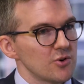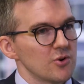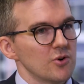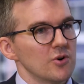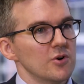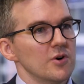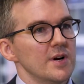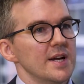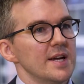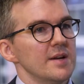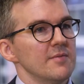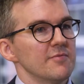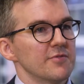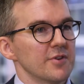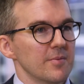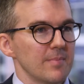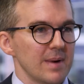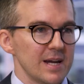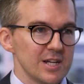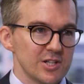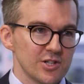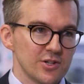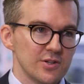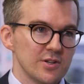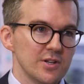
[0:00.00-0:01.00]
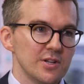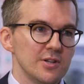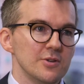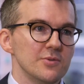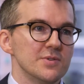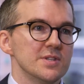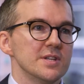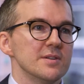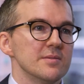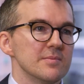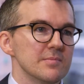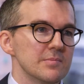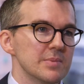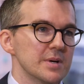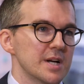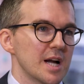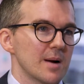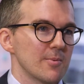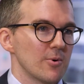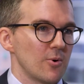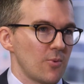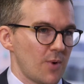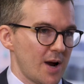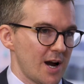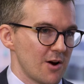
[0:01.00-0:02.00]
or information that you didn't become
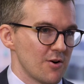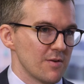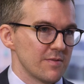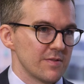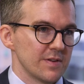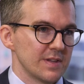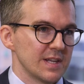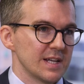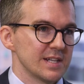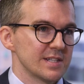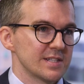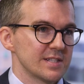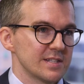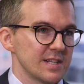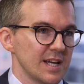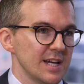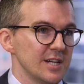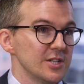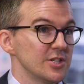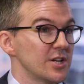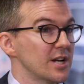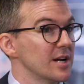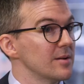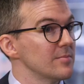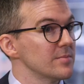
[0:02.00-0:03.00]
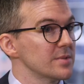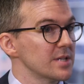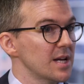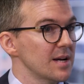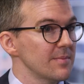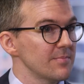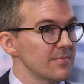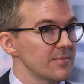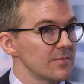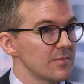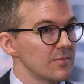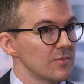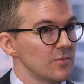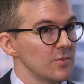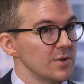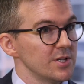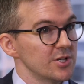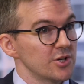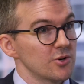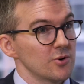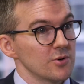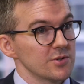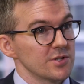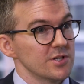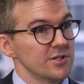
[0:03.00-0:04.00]
aware of at that stage comes up, which
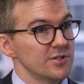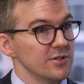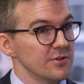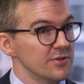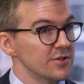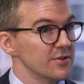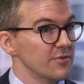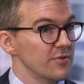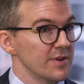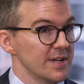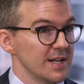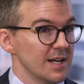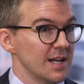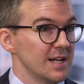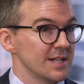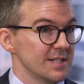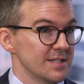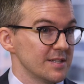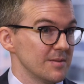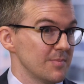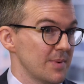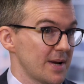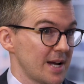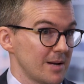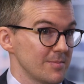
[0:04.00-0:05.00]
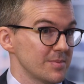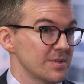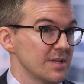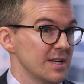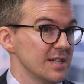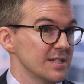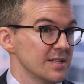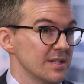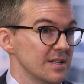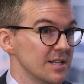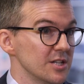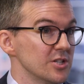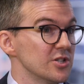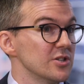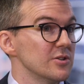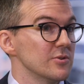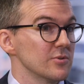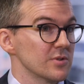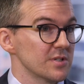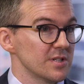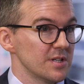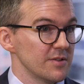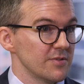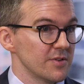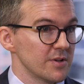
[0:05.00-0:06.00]
causes you to realize that perhaps there's additional
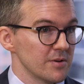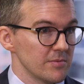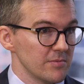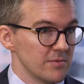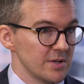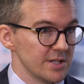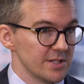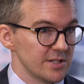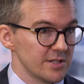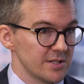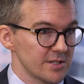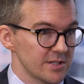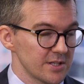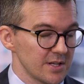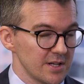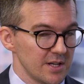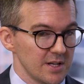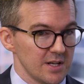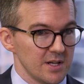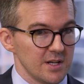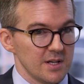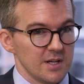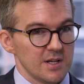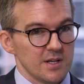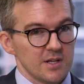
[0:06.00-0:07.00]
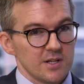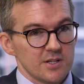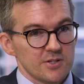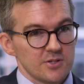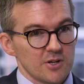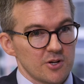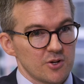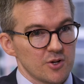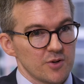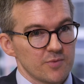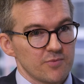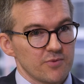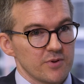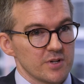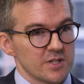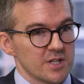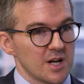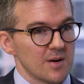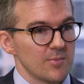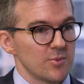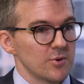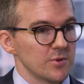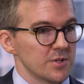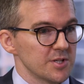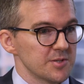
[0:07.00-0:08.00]
significant risks. So it could, for
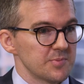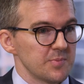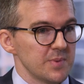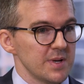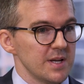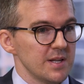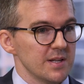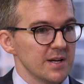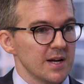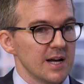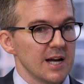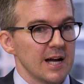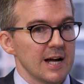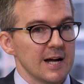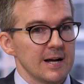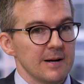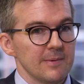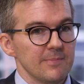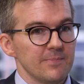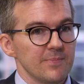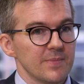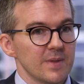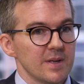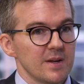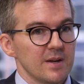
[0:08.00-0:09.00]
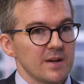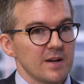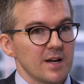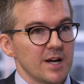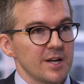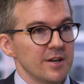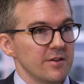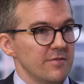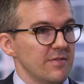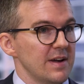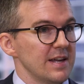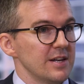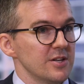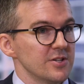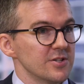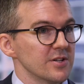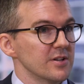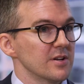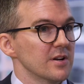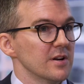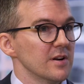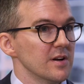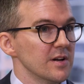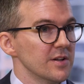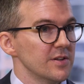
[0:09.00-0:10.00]
example, just be that an event has
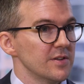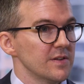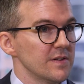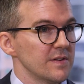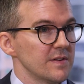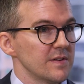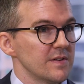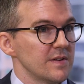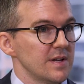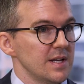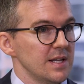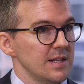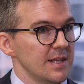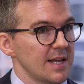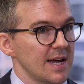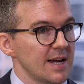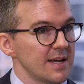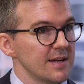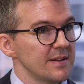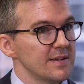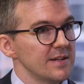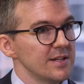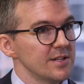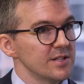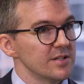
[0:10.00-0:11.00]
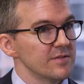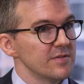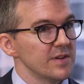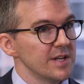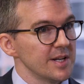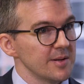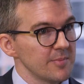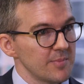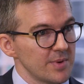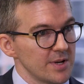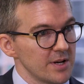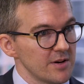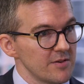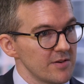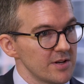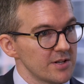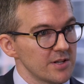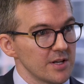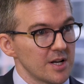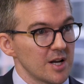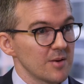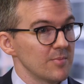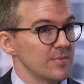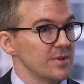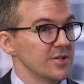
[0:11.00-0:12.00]
occurred in that intervening period, the
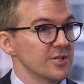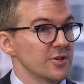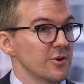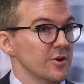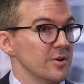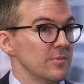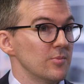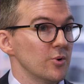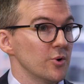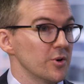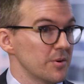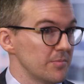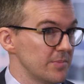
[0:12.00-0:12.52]
company's gone on board a